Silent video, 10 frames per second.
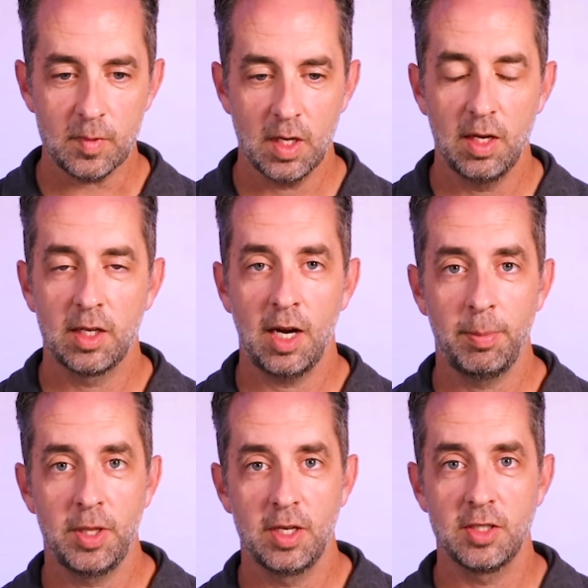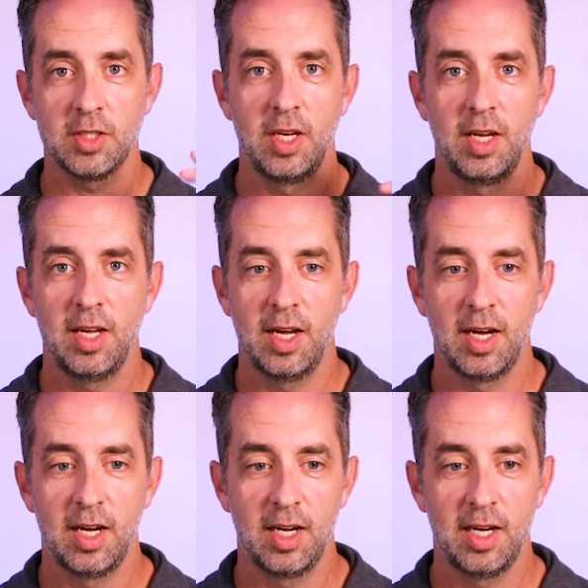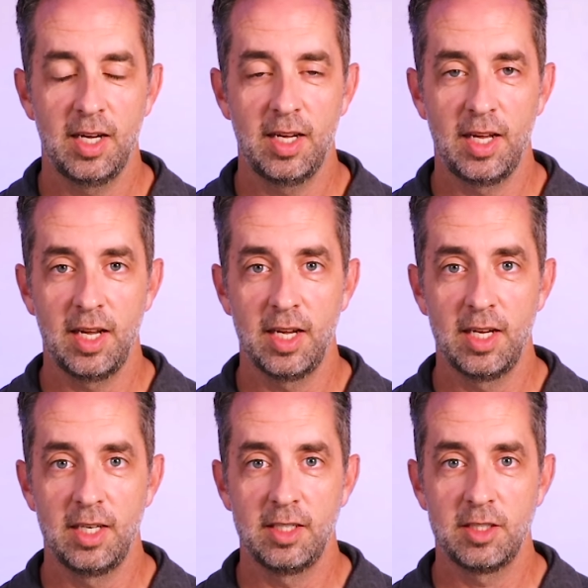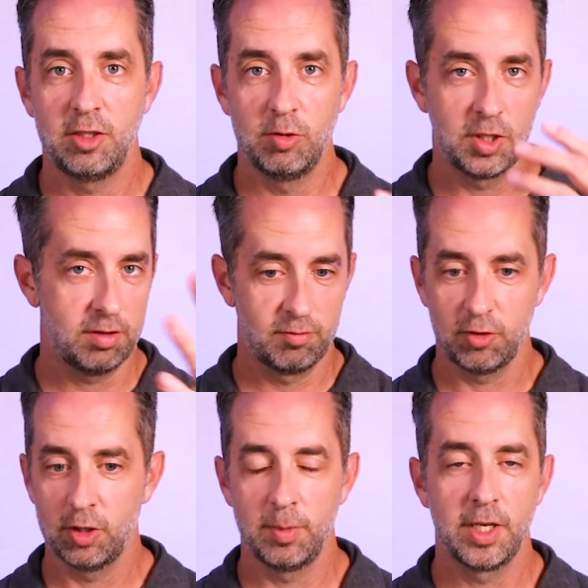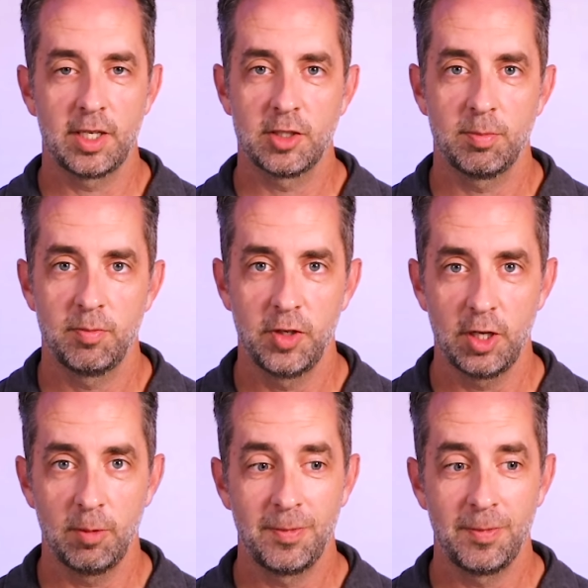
and copy this and use it for my next video.